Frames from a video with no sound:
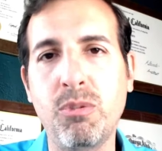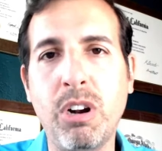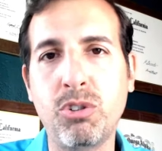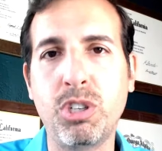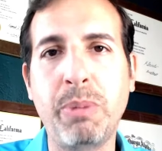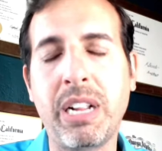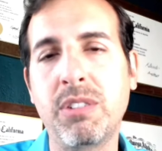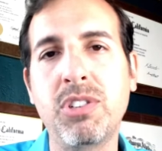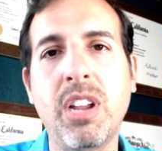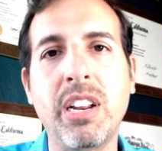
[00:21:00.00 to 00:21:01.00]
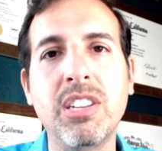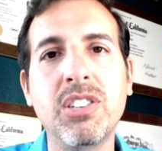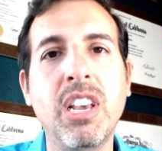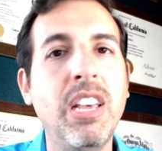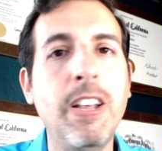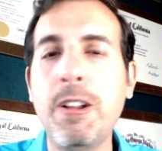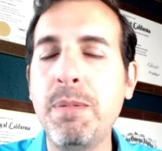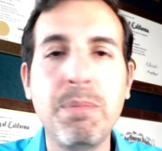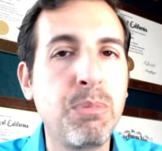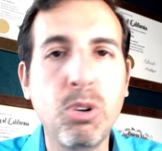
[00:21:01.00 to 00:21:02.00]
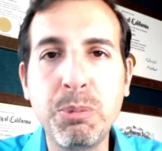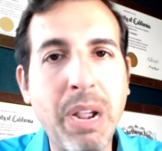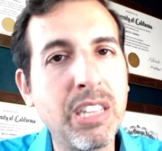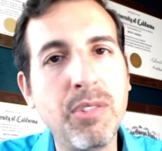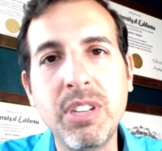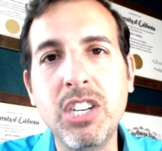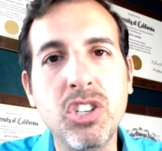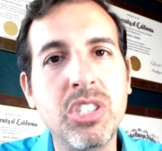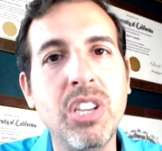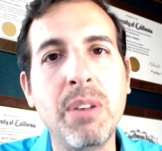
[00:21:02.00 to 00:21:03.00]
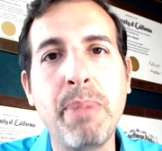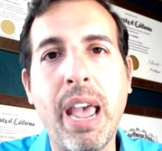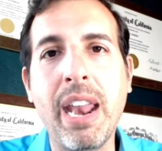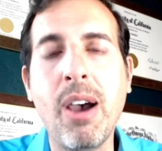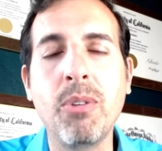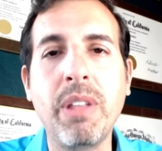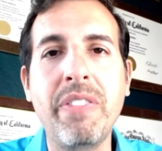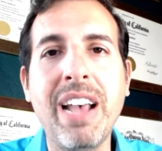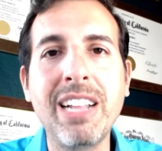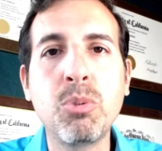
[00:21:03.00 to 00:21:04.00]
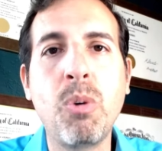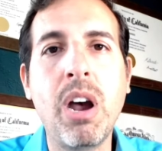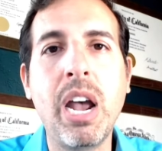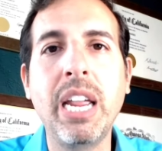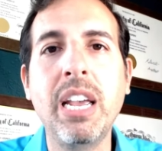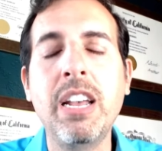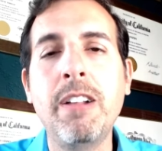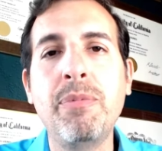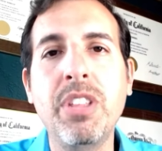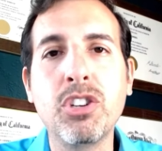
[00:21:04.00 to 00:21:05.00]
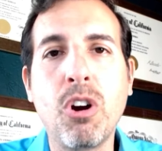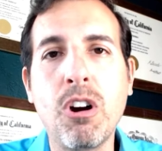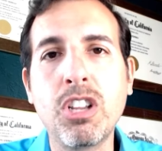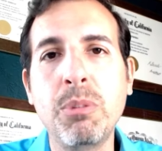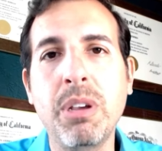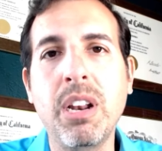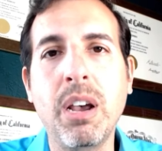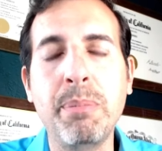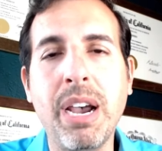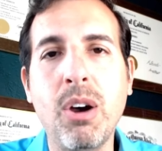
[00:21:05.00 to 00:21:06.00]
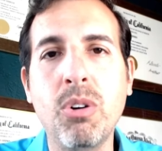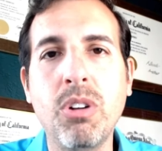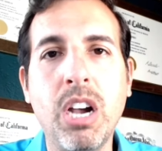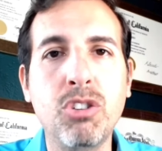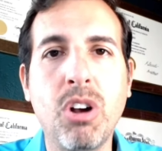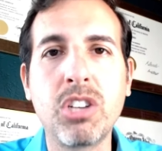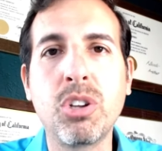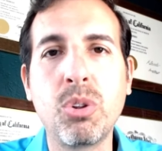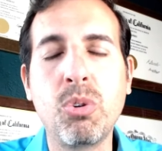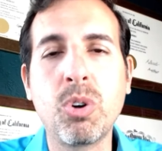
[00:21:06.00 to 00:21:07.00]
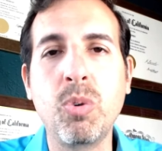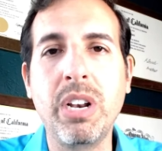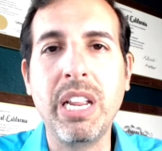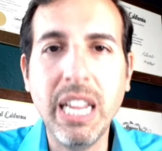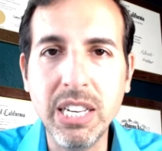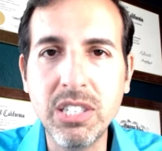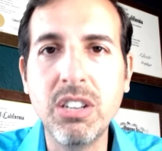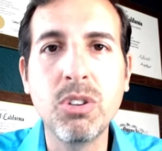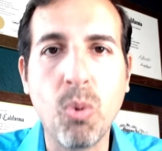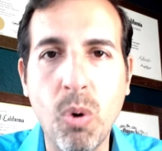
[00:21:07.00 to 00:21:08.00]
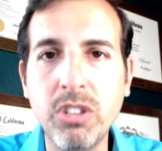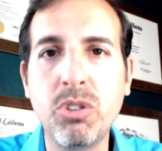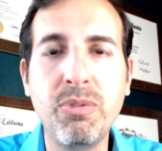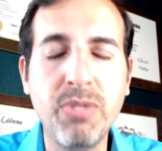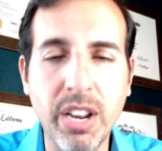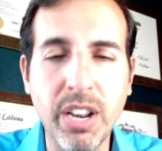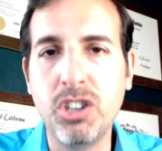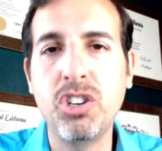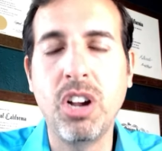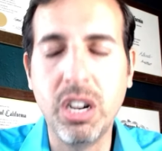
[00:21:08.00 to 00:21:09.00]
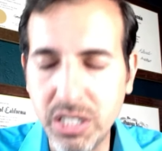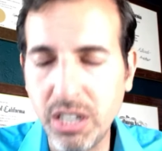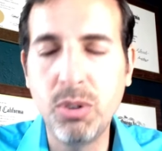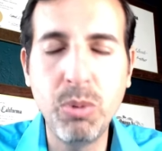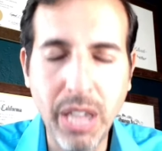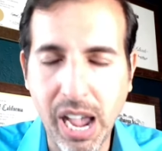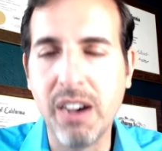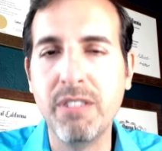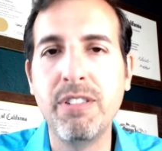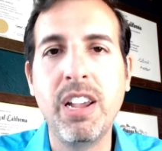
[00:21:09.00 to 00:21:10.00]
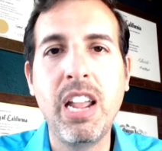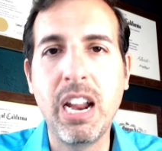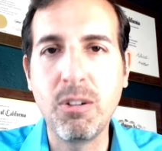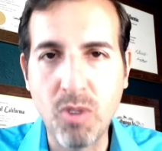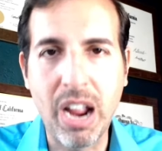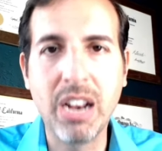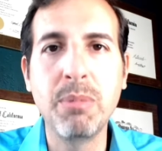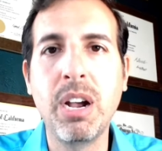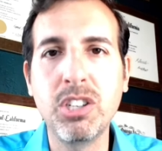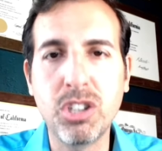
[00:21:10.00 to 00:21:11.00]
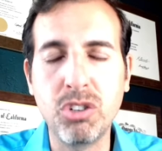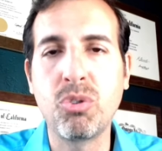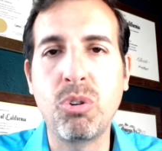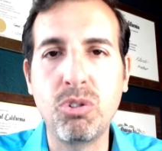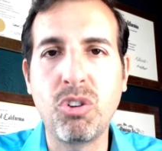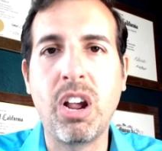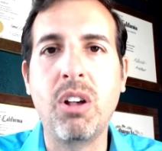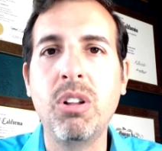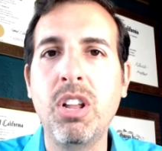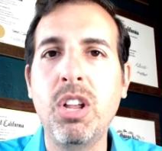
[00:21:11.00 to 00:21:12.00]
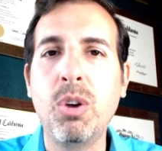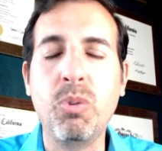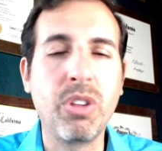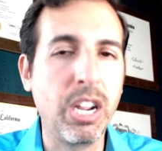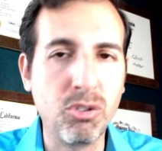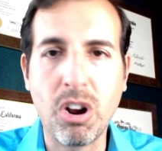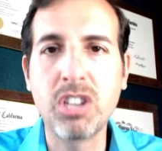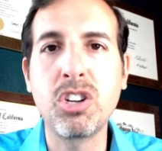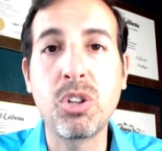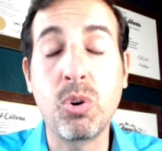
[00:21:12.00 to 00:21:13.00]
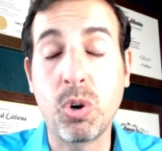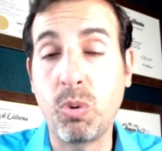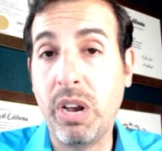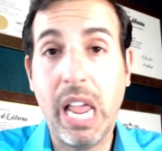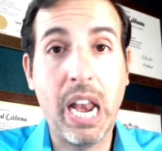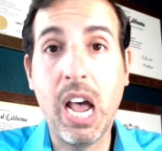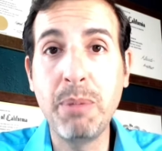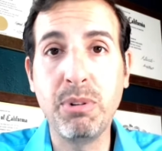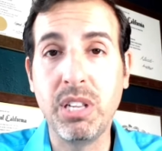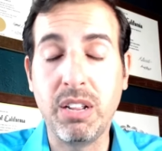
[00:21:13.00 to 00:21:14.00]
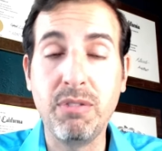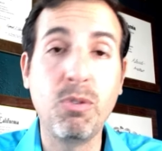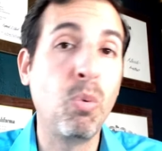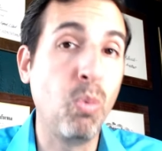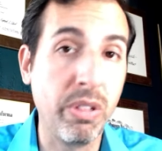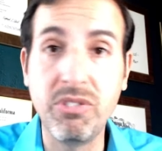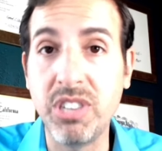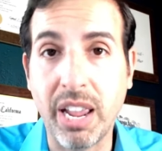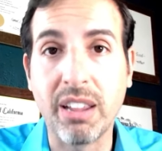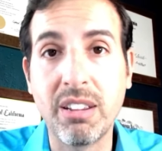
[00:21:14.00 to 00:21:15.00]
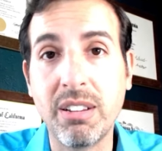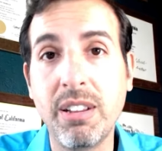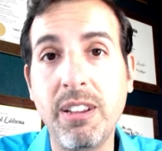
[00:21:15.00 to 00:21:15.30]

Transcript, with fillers: the retrospective studies, prospectively, it just didn't pan out. And that's why this argument about hydroxychloroquine isn't going to finish until we have a randomized controlled trial with hydroxychloroquine, and I believe with zinc.